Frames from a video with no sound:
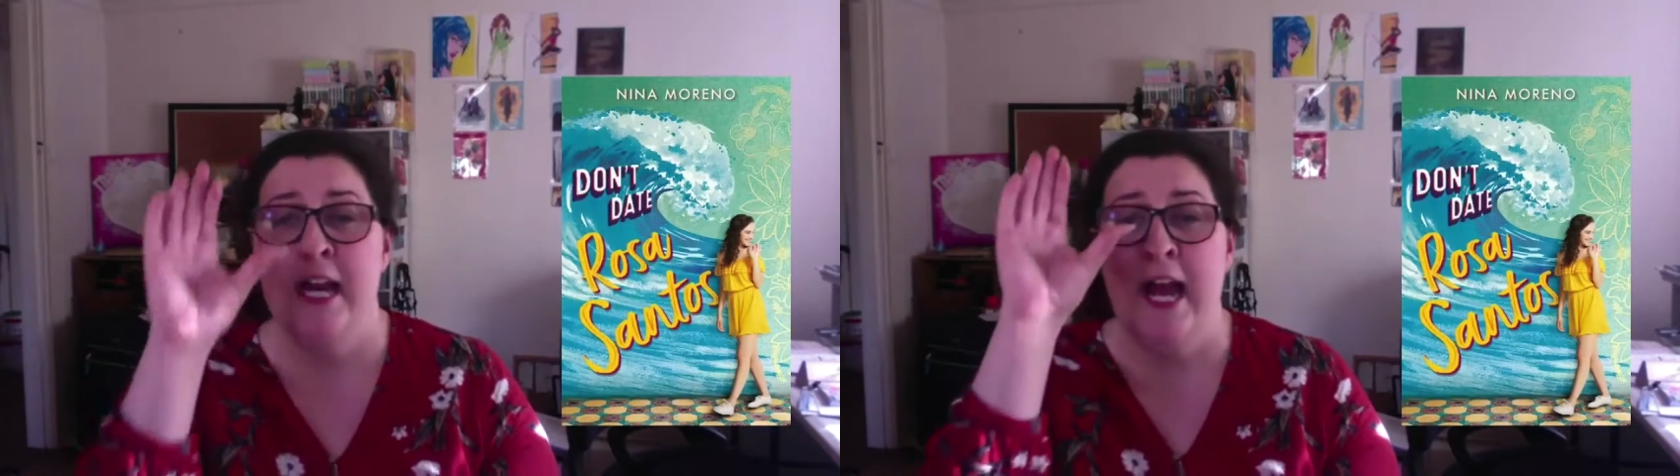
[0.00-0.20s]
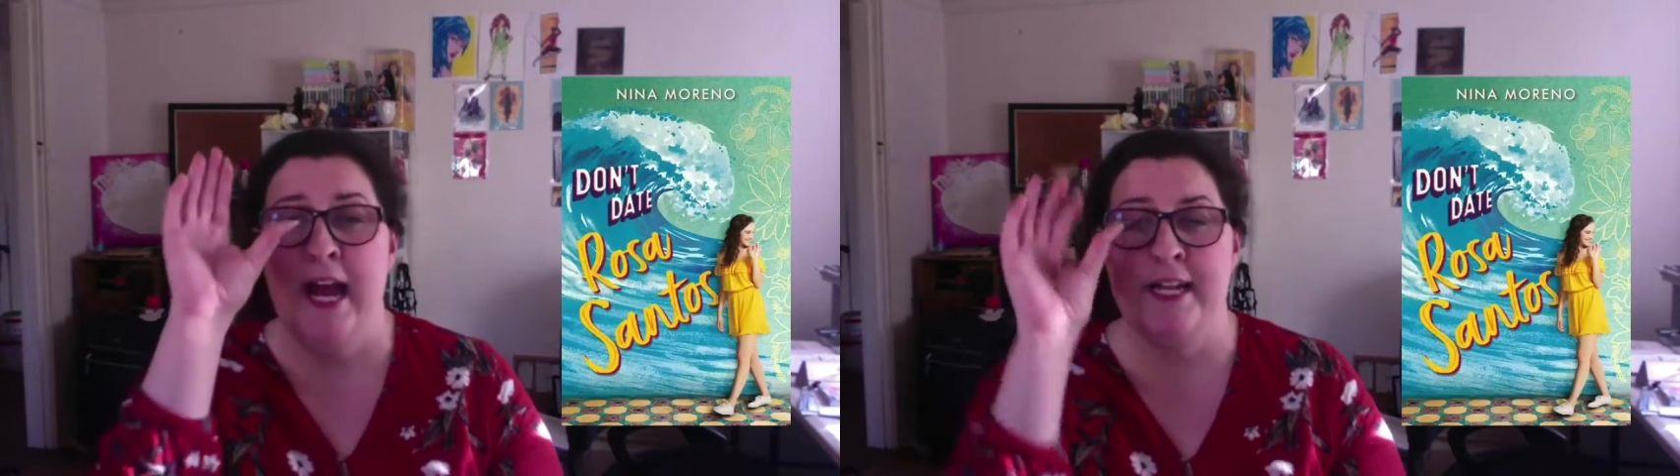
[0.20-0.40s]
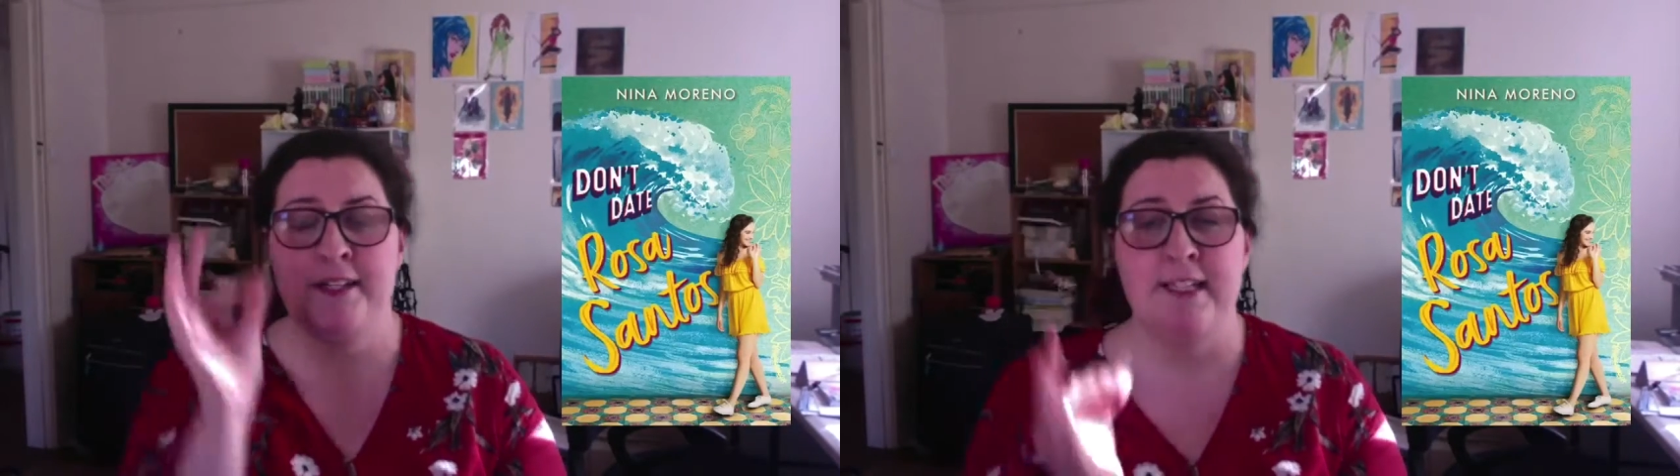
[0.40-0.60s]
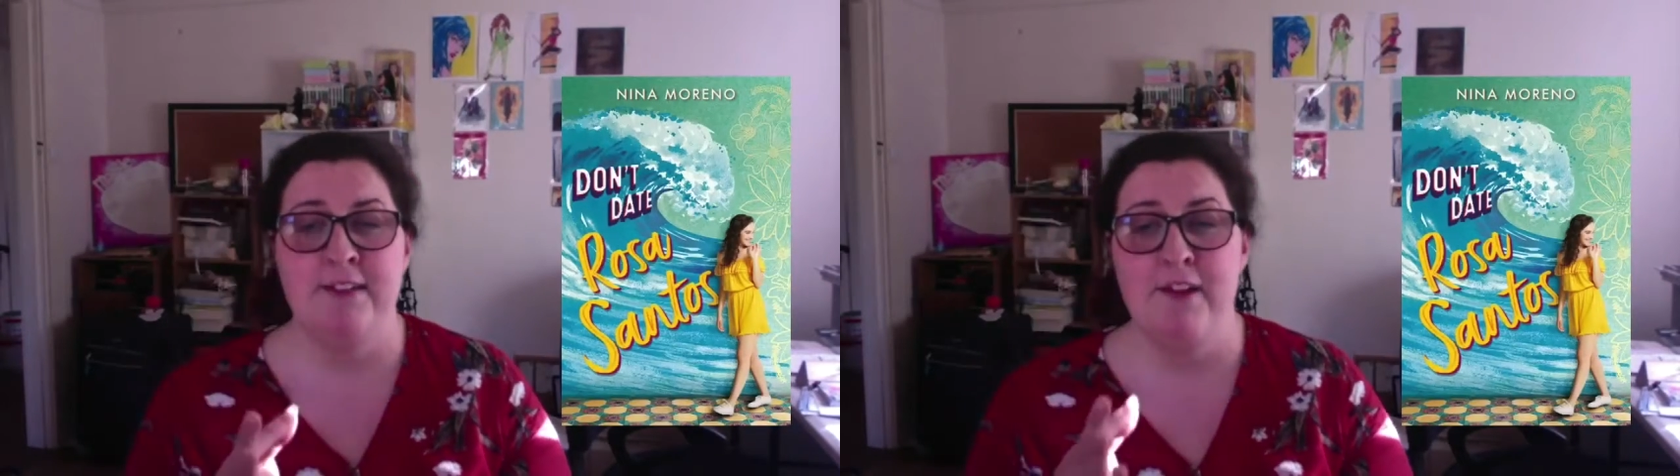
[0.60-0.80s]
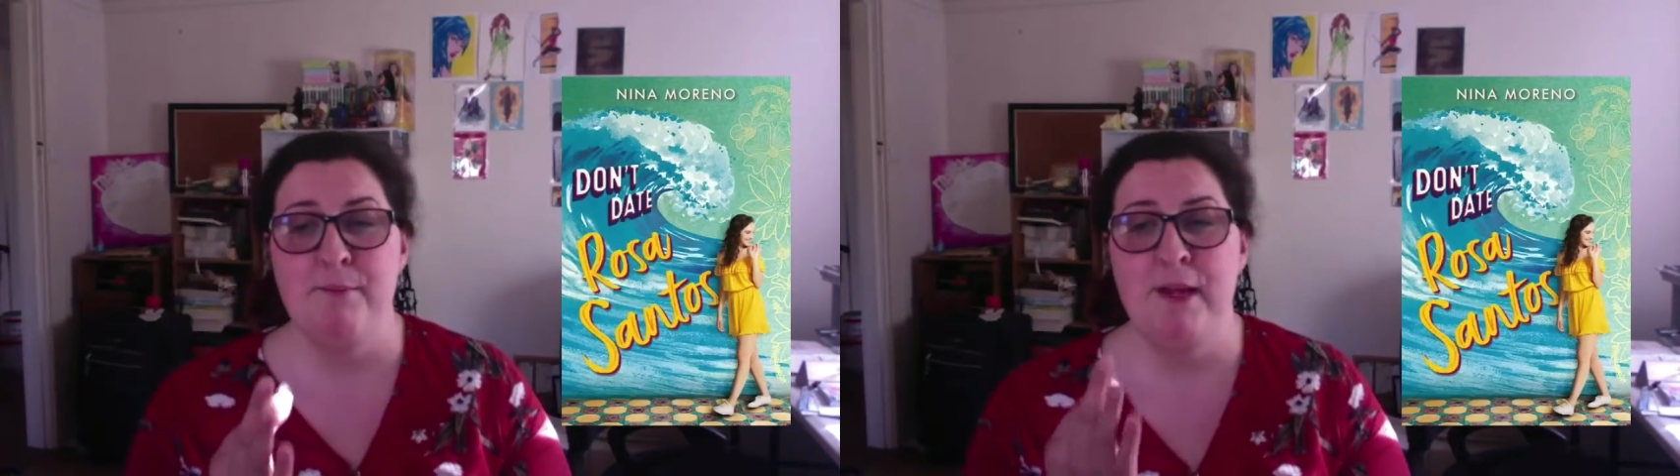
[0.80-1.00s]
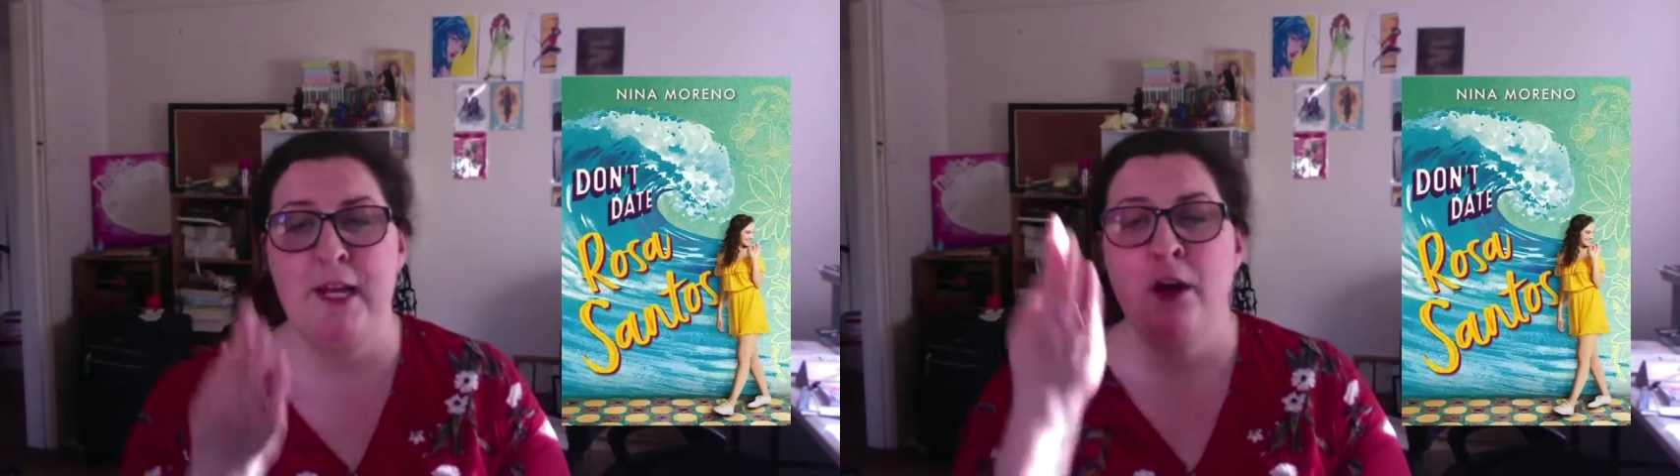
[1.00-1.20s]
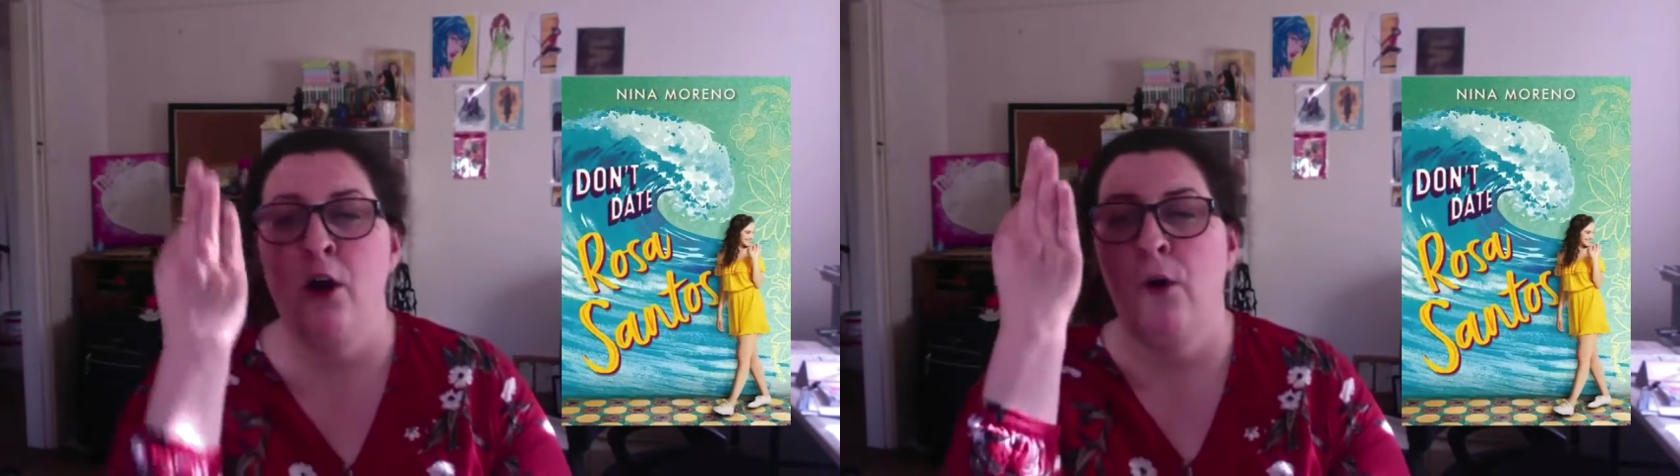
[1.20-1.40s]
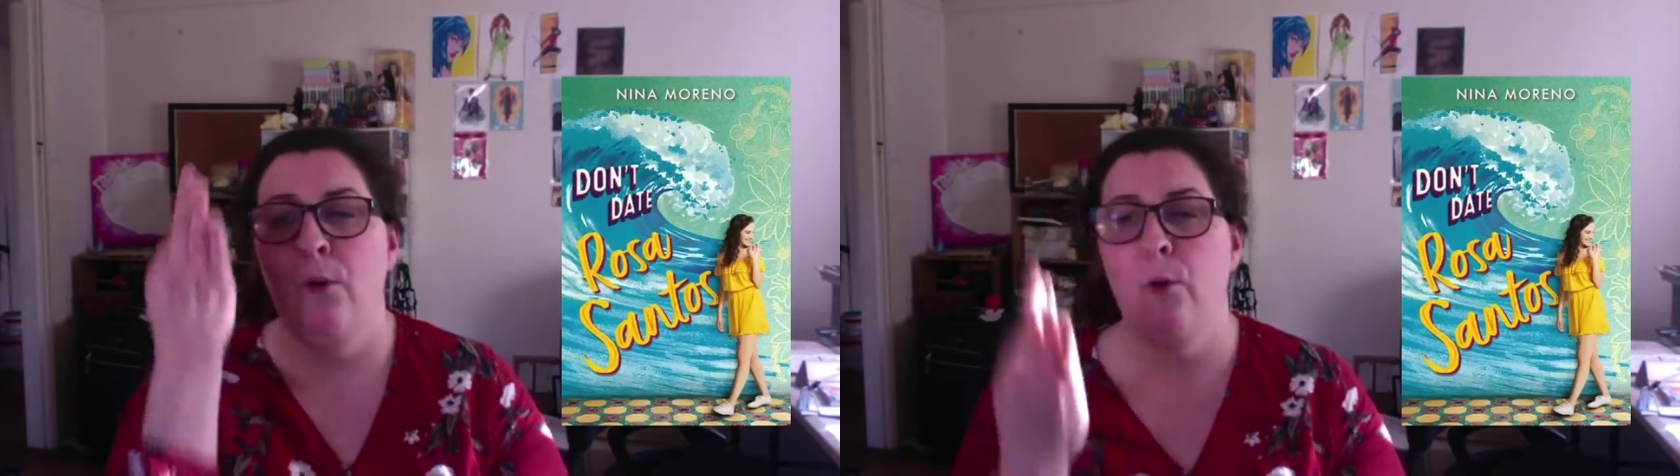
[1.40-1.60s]
and it's giving me
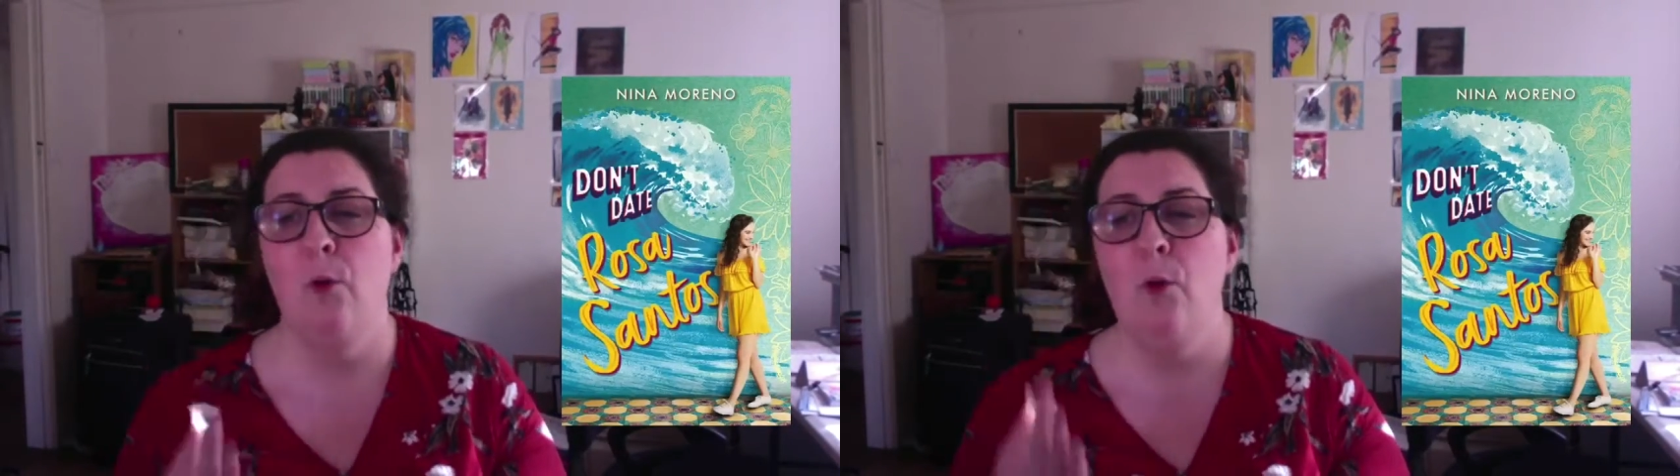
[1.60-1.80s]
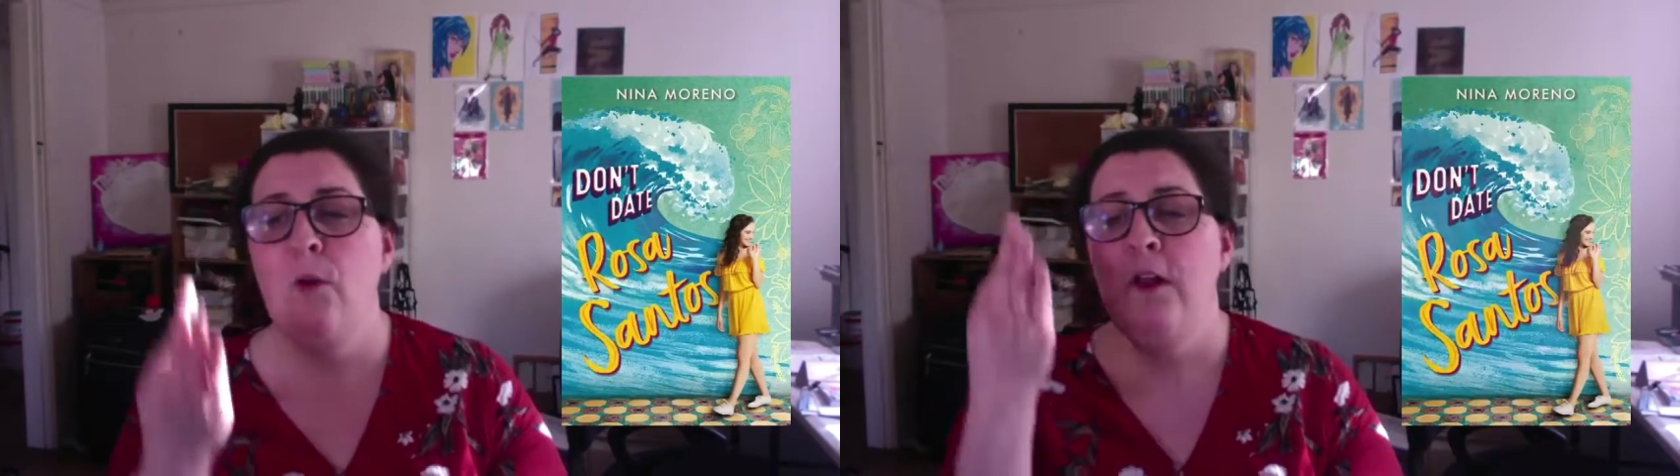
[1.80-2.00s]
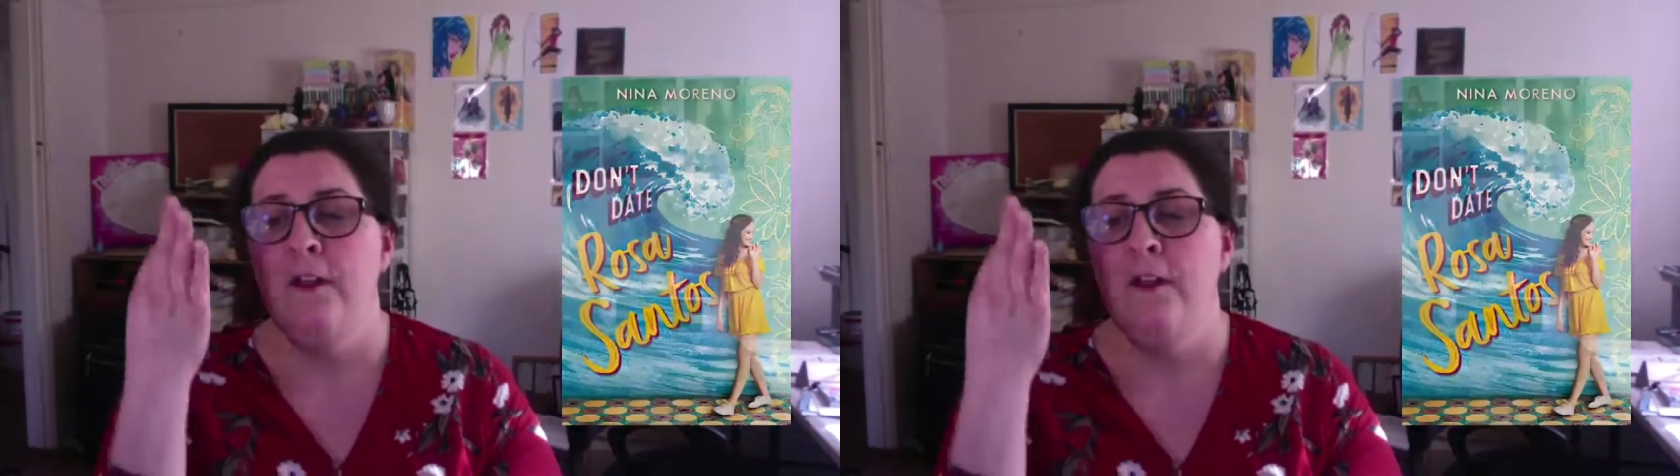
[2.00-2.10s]
all